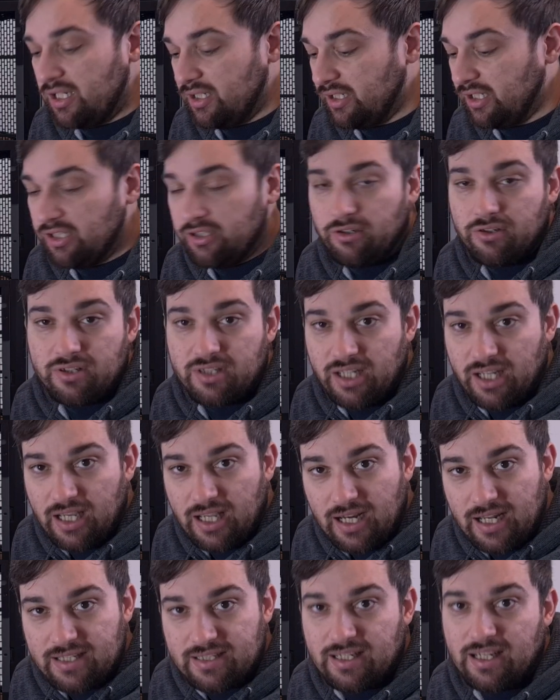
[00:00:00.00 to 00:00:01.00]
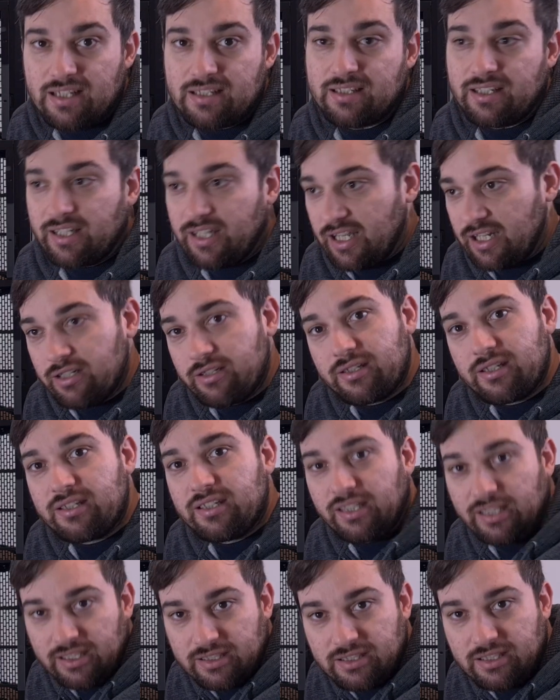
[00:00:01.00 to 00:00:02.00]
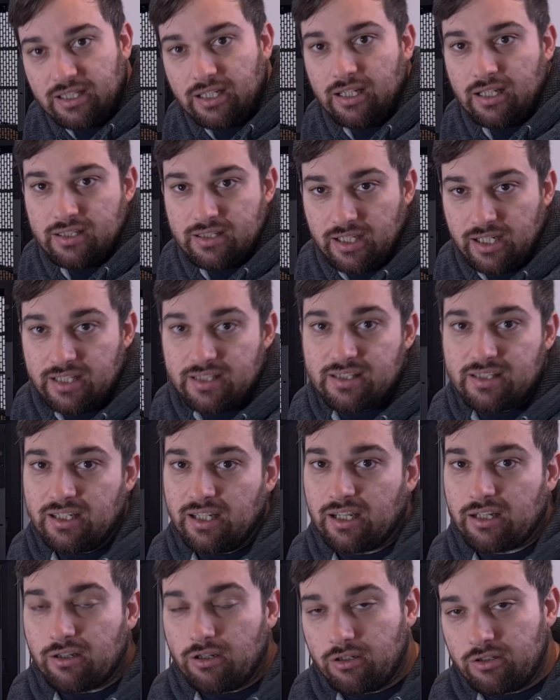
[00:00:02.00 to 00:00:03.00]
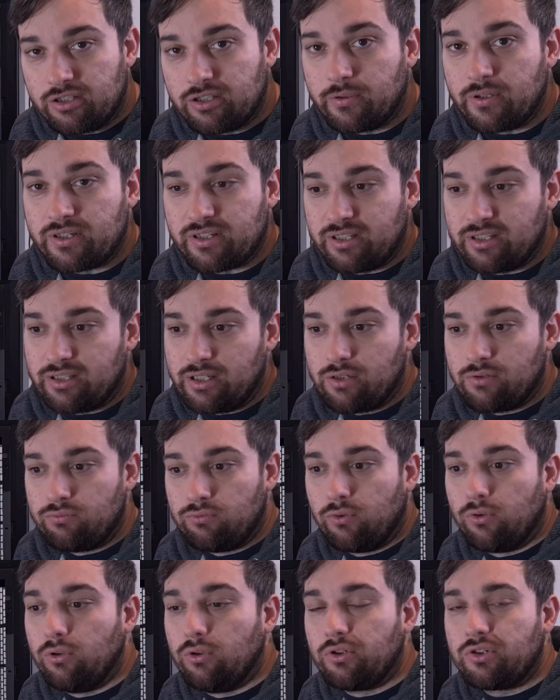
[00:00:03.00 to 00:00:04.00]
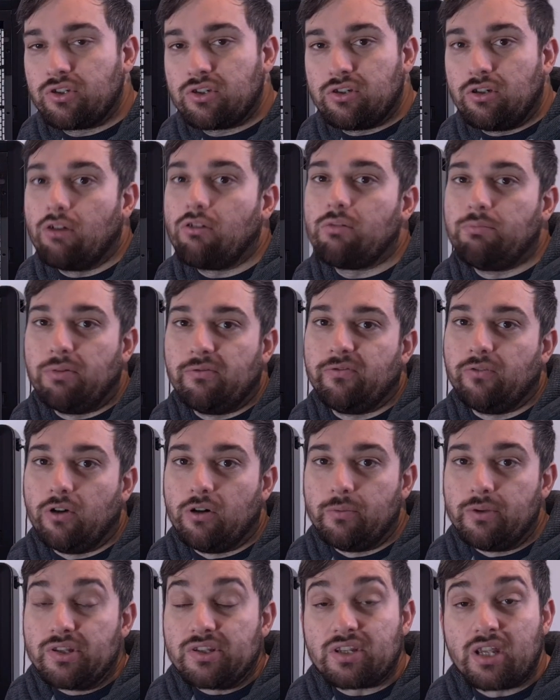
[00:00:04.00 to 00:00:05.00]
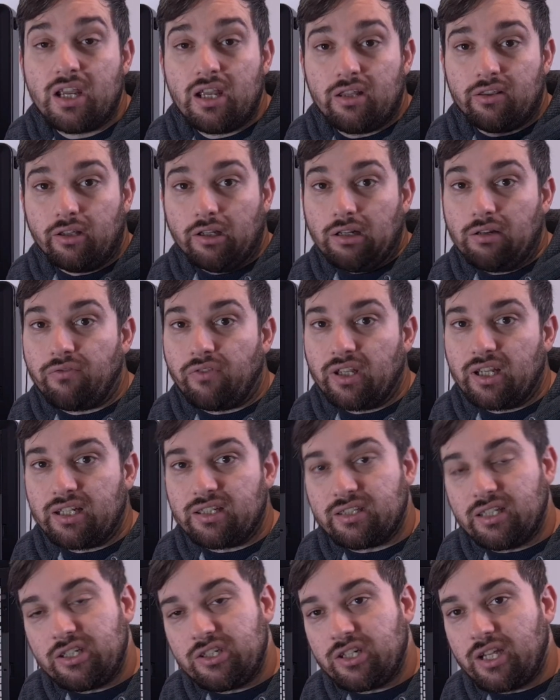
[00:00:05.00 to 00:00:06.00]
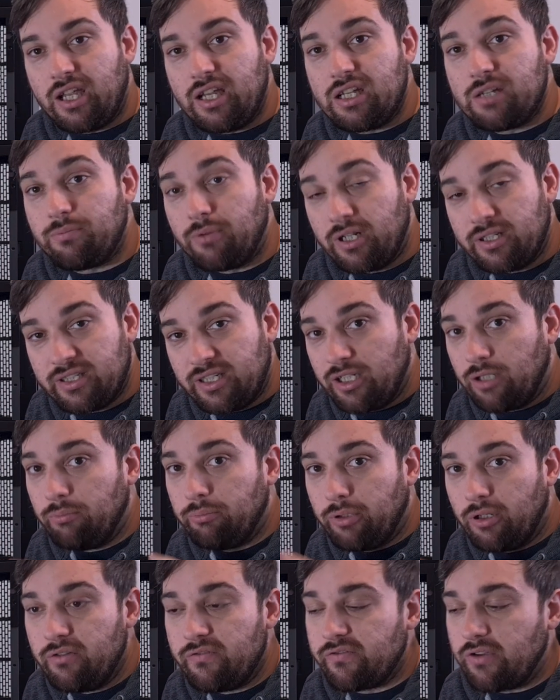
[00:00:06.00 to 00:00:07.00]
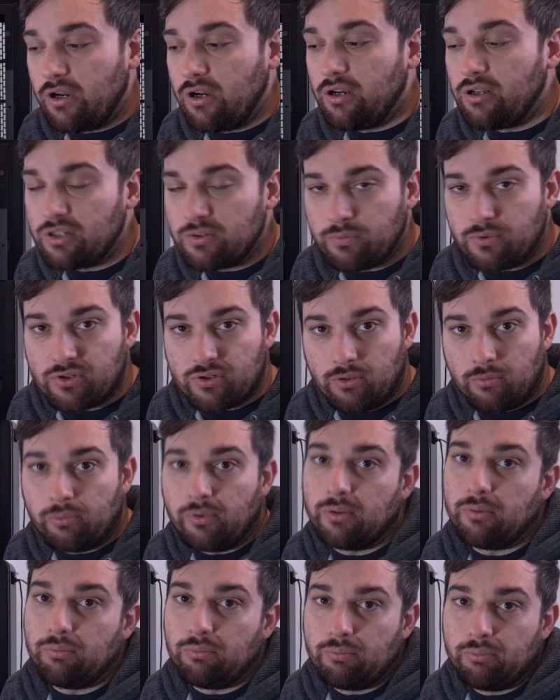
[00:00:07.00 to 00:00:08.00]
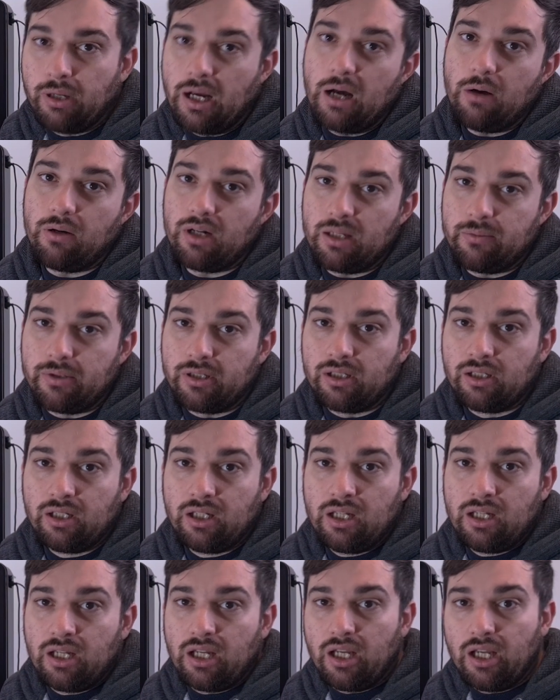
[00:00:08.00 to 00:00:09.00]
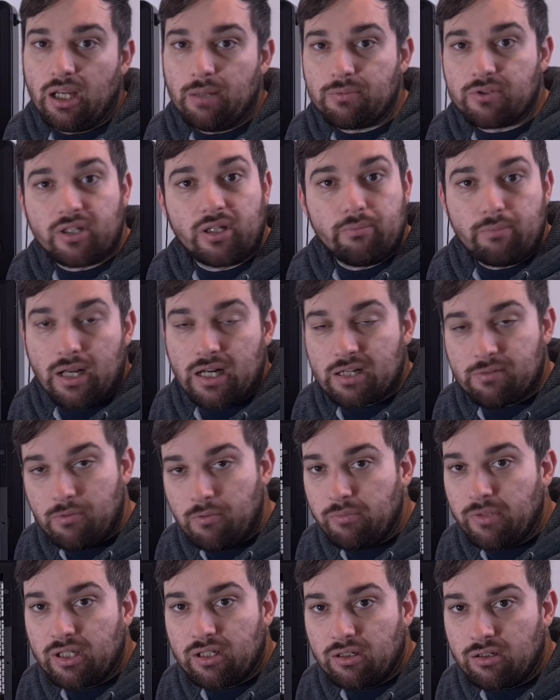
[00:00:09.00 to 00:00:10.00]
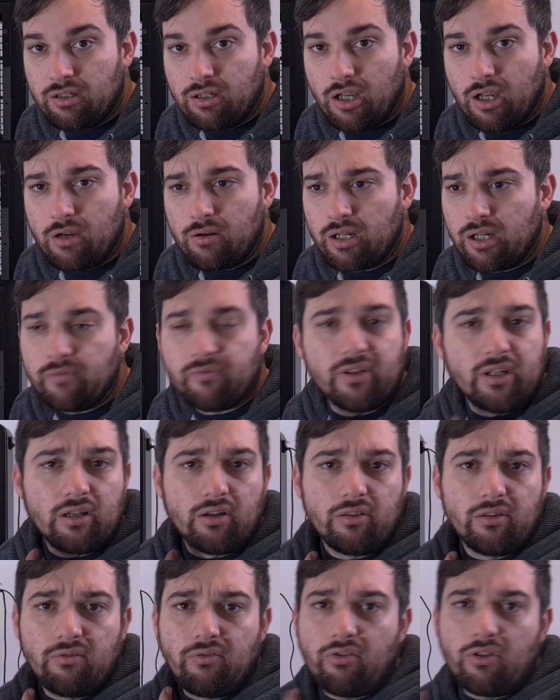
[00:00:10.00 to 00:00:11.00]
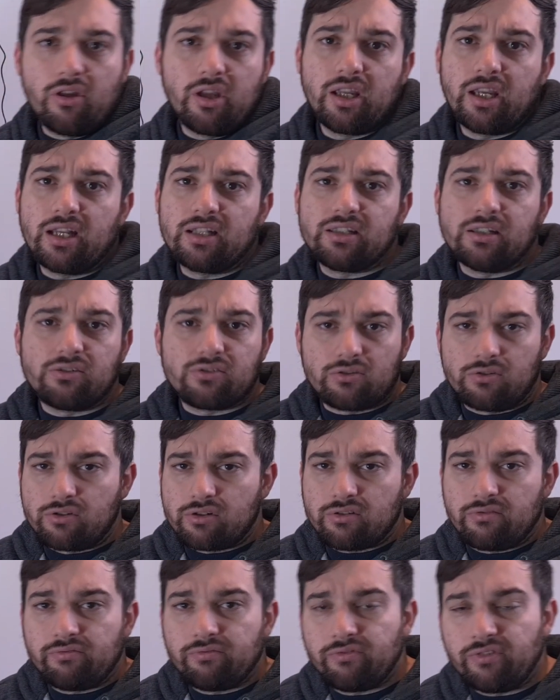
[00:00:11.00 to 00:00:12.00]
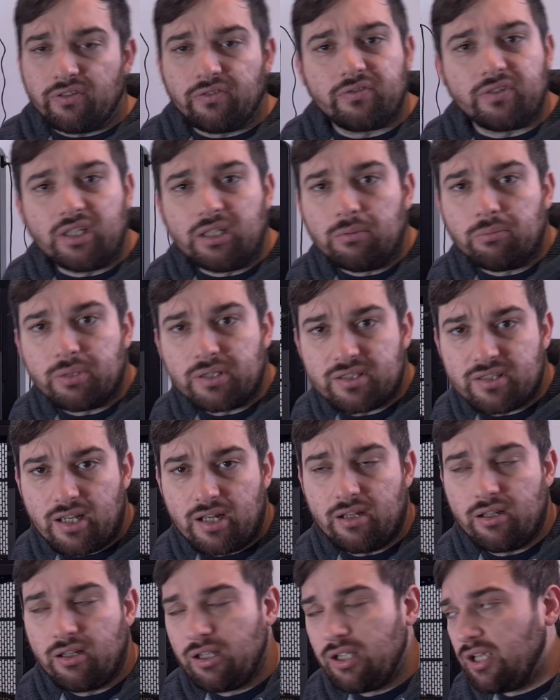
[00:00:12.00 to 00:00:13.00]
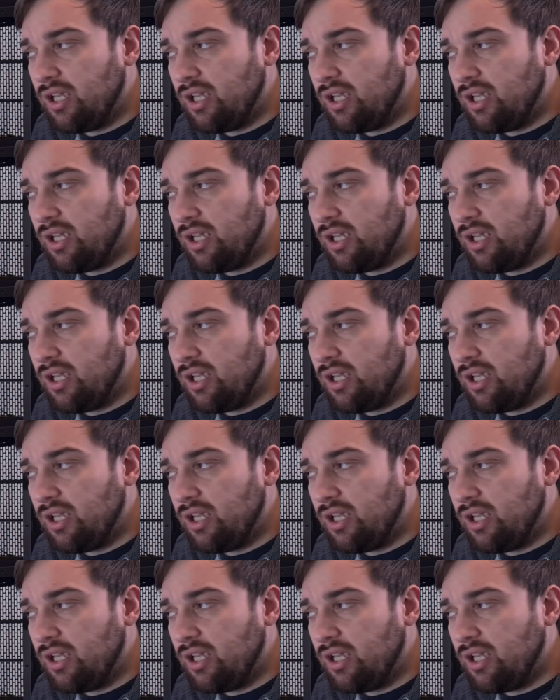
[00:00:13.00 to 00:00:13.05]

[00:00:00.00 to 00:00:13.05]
Didn't use DLSS again because the 1080 Ti can't do it. So this is raw stock performance. The only thing I did change, but I did it on both cards, was up the power limit to the maximum they could go. And I think on the 3080 it was 115%.